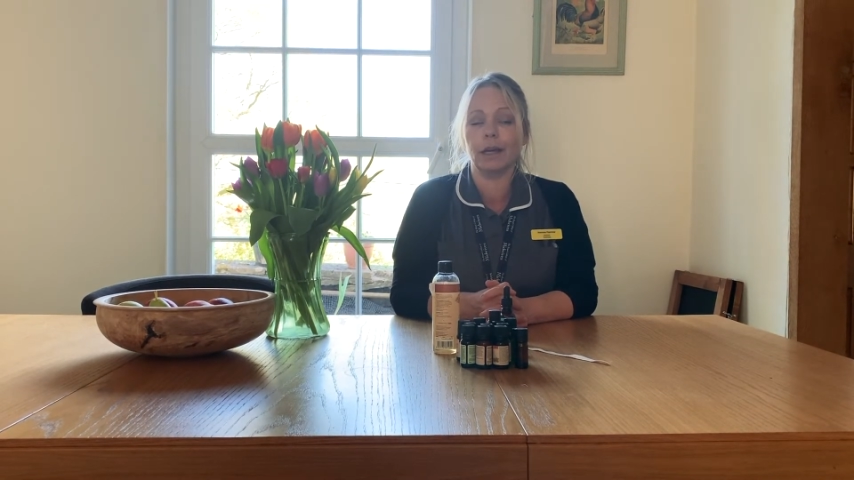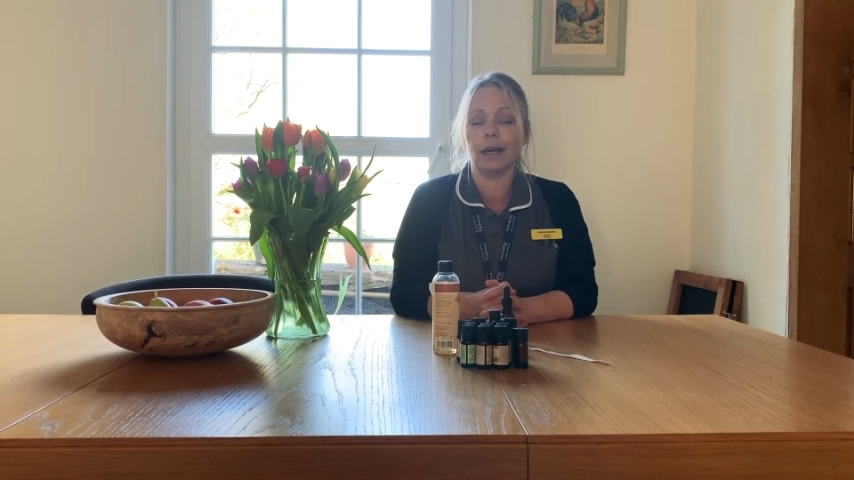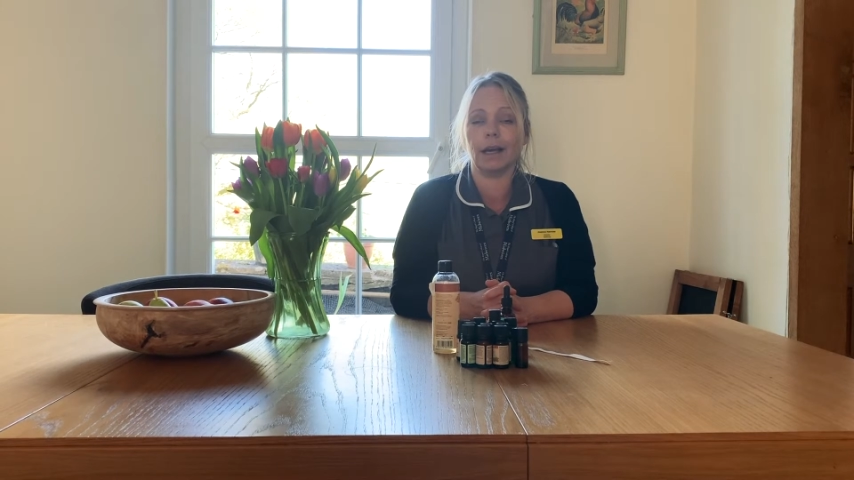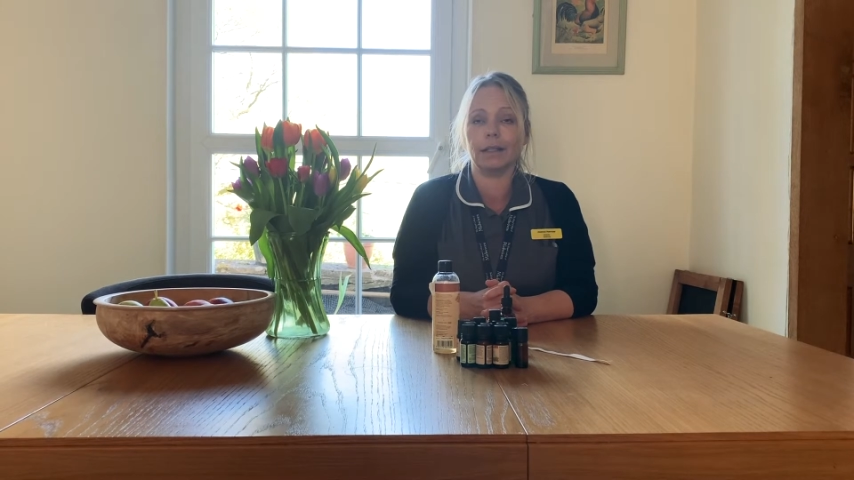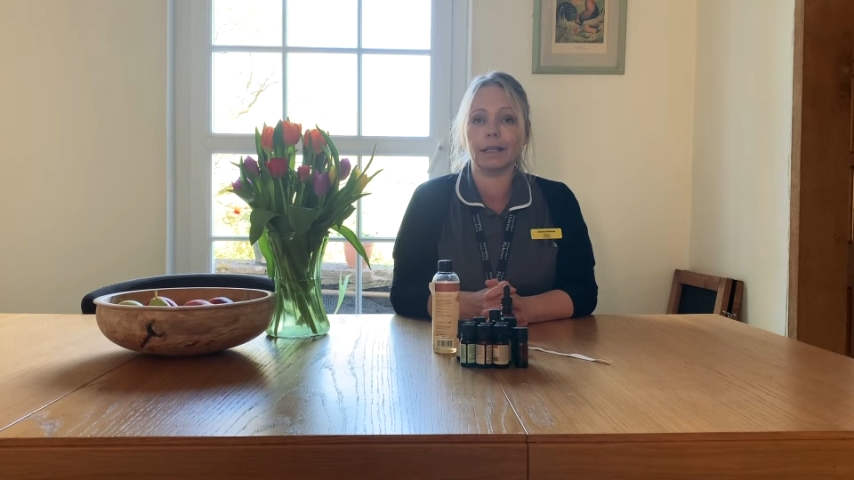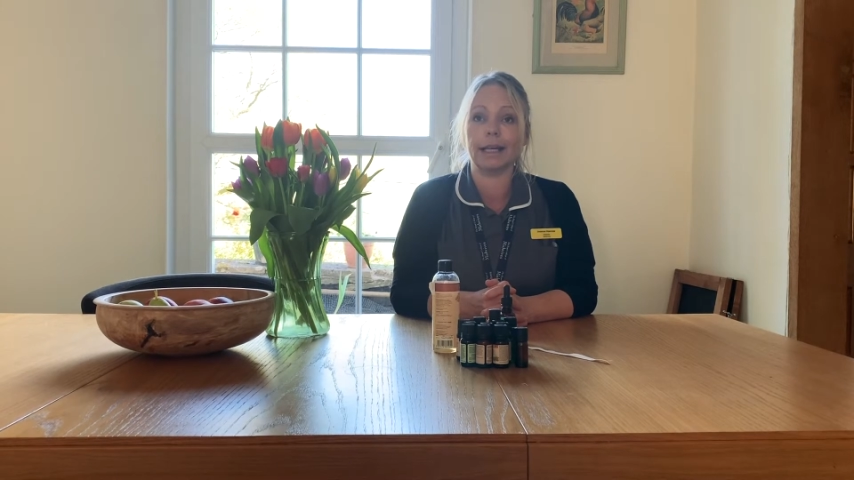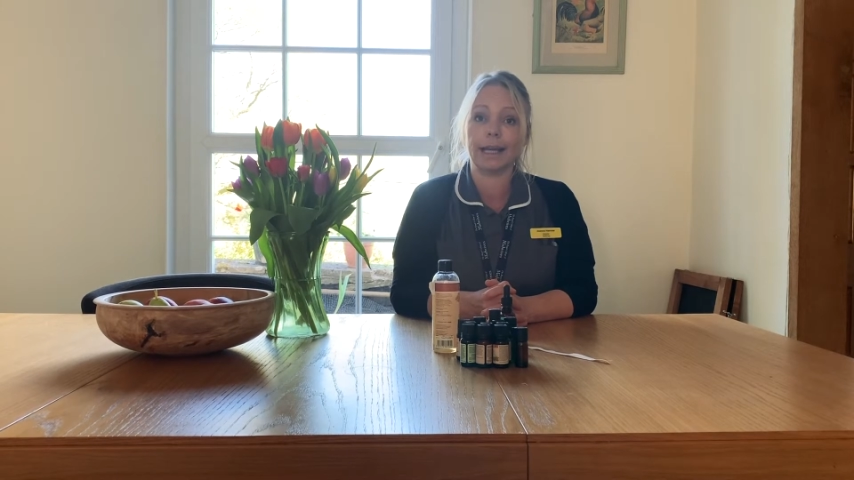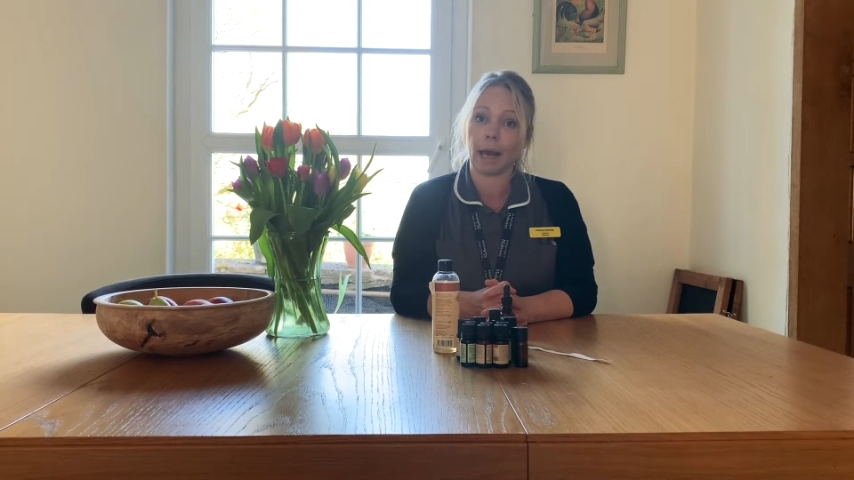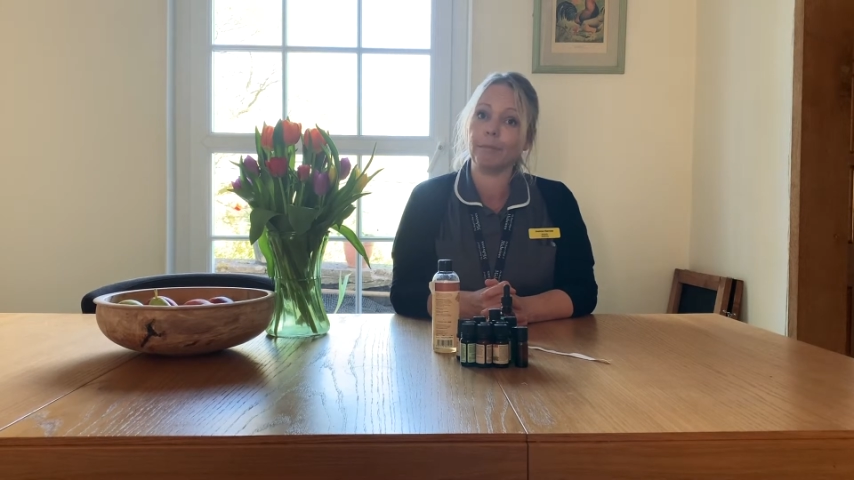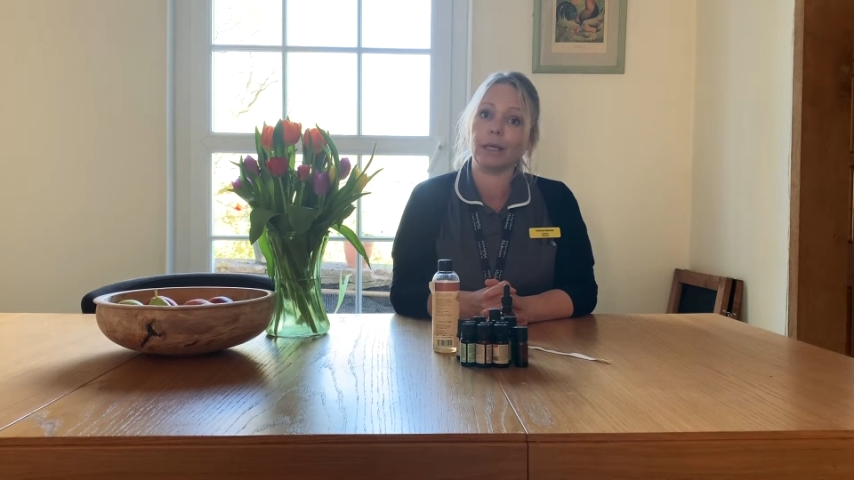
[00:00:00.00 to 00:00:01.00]
and
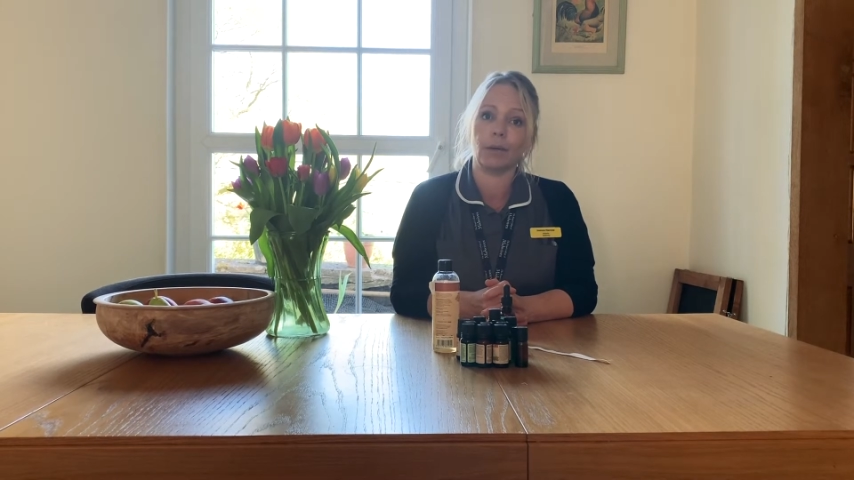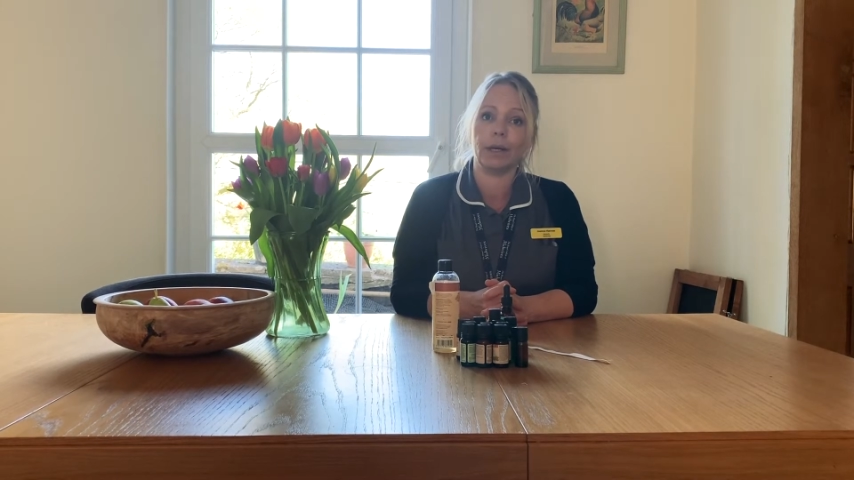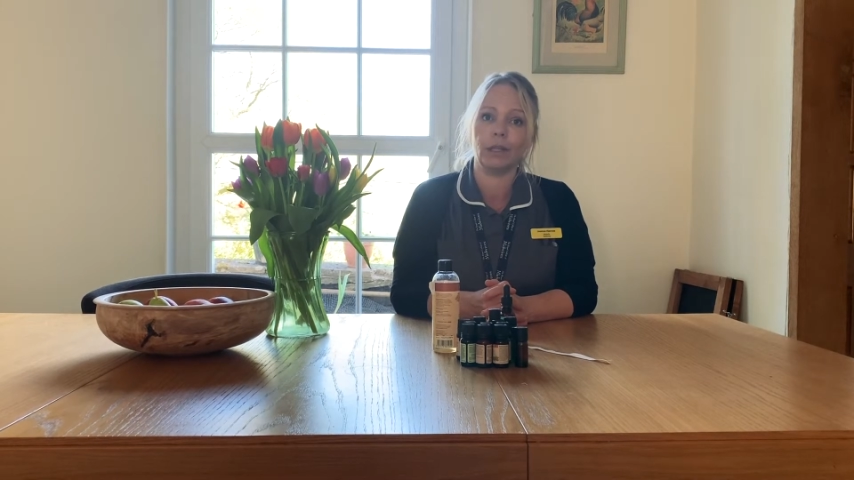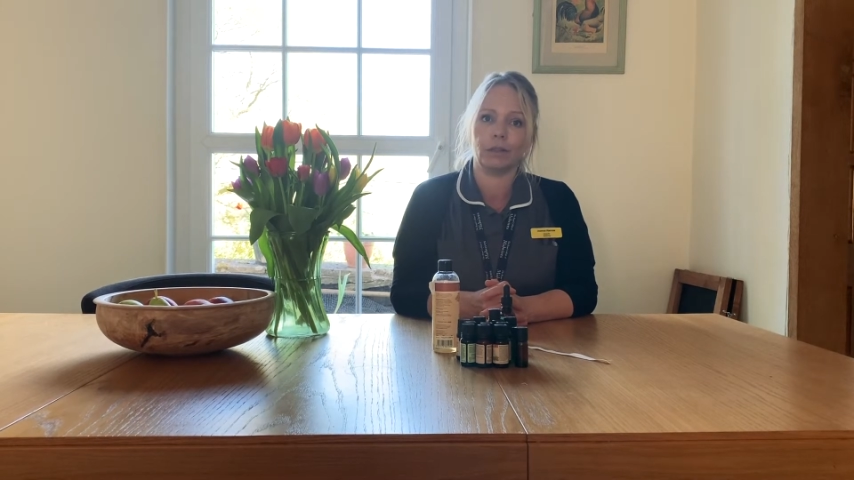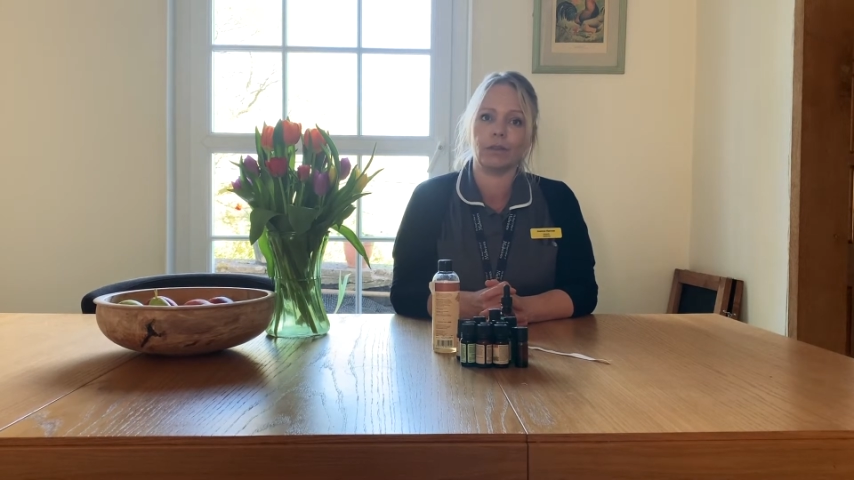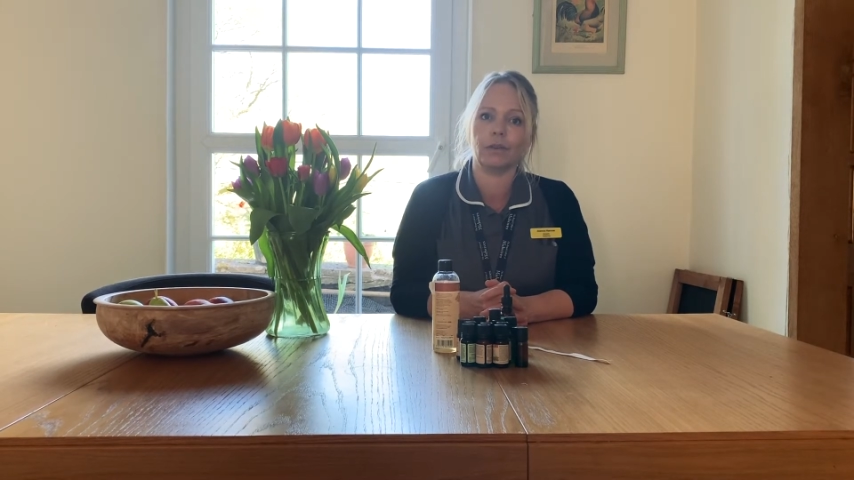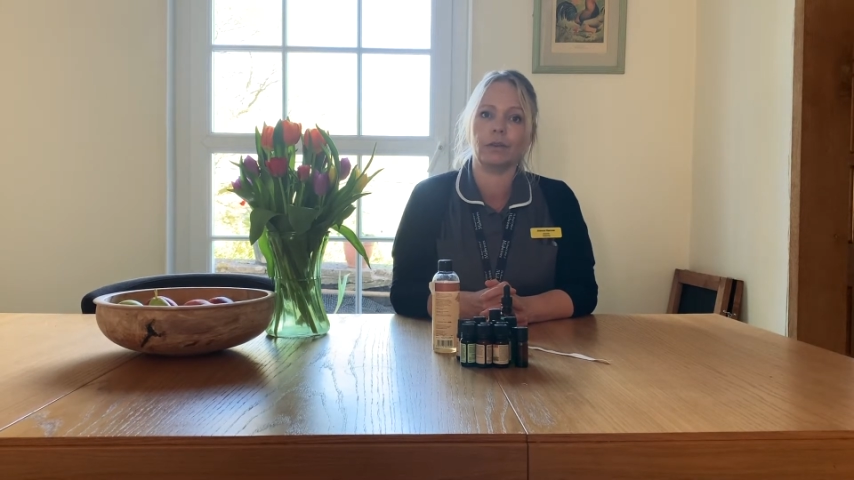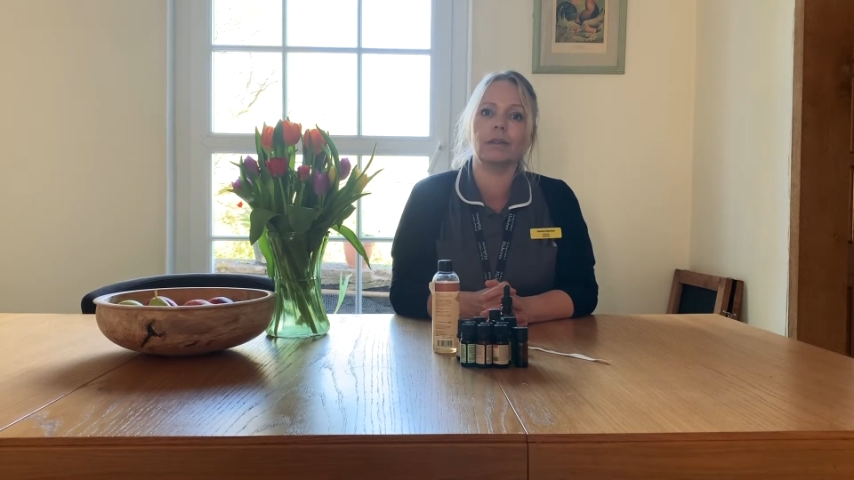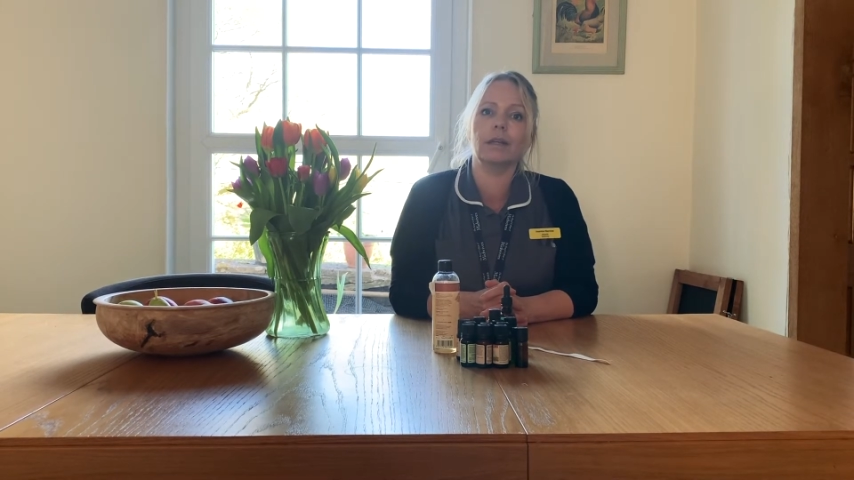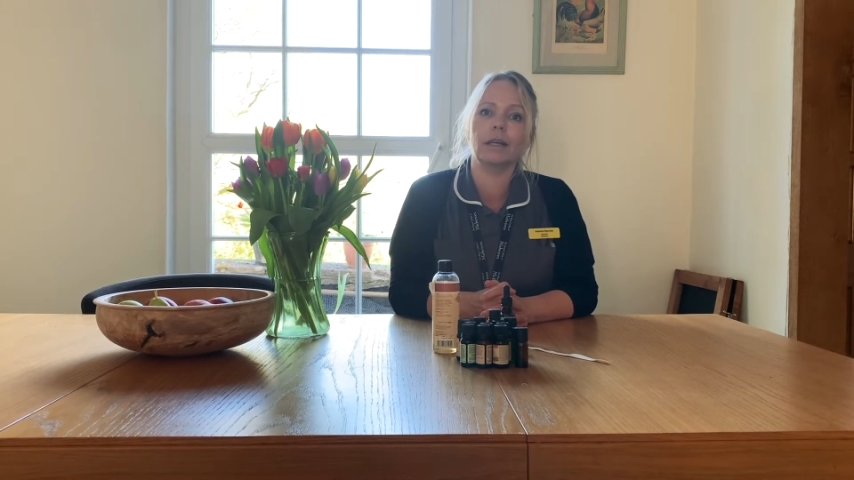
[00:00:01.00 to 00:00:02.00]
can be quite useful.